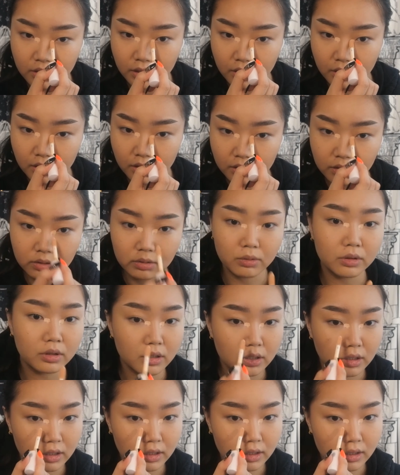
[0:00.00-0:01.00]
in the
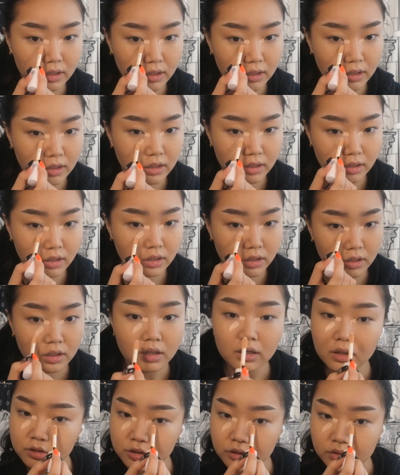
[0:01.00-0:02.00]
corner,
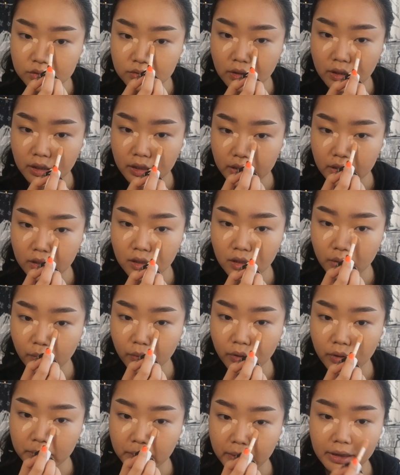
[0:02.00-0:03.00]
just right here
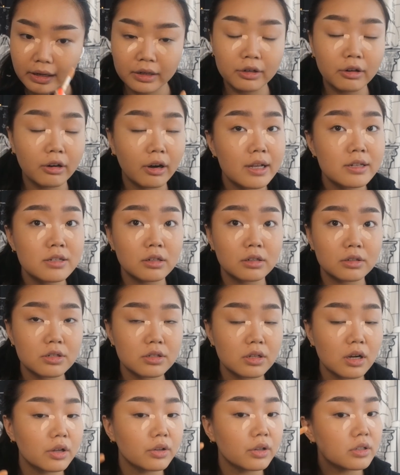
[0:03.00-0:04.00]
where my under eye
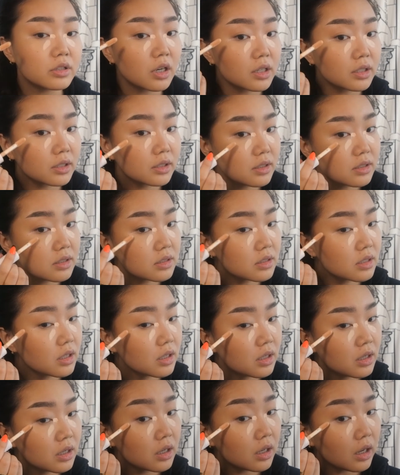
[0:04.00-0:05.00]
circles are the darkest,
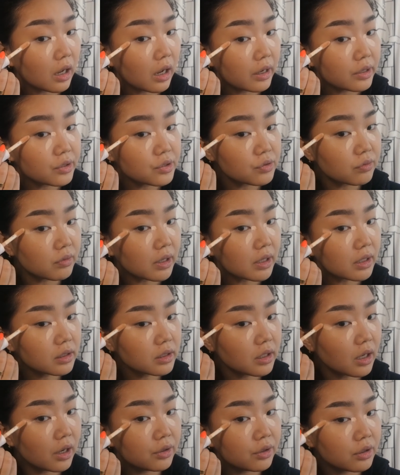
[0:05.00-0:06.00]
and
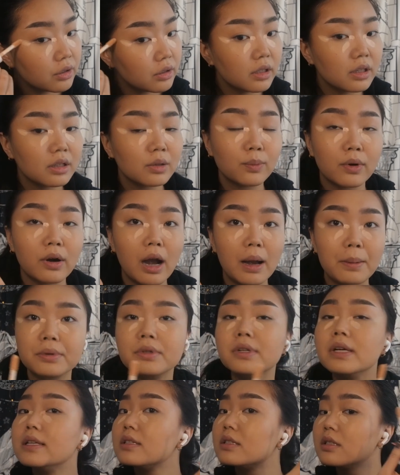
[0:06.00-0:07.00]
directly underneath where I
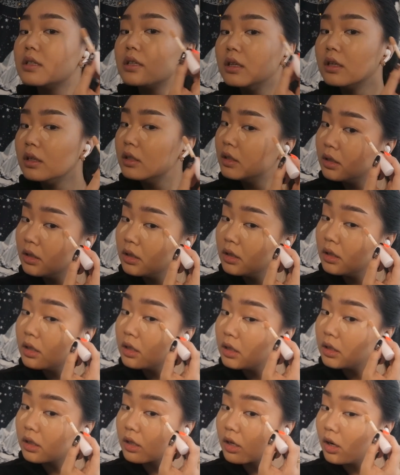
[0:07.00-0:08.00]
placed
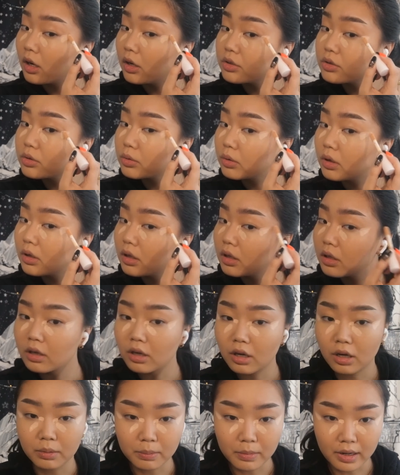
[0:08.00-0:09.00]
contour
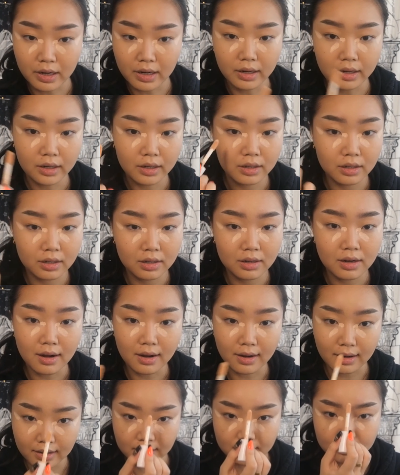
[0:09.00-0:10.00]
on my
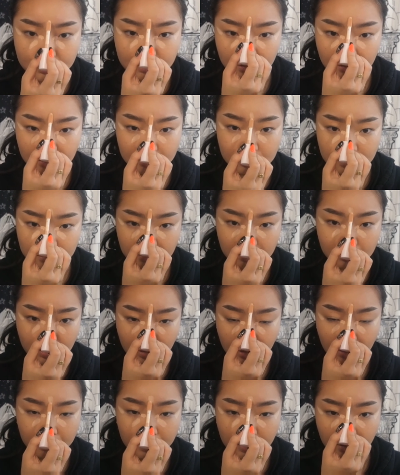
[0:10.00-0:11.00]
eyes, and I just do a
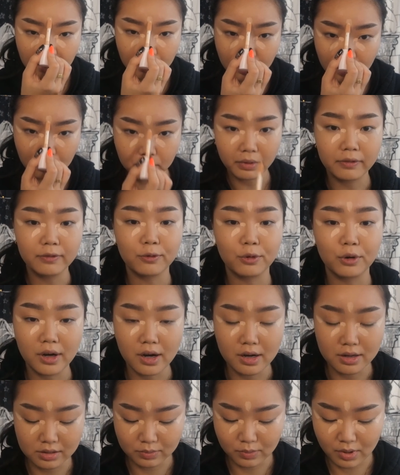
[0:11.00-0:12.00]
little bit on my
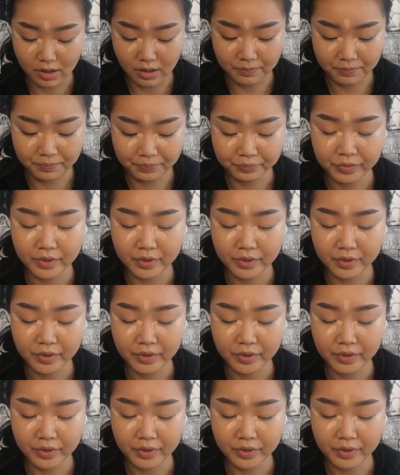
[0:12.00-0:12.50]
forehead as well.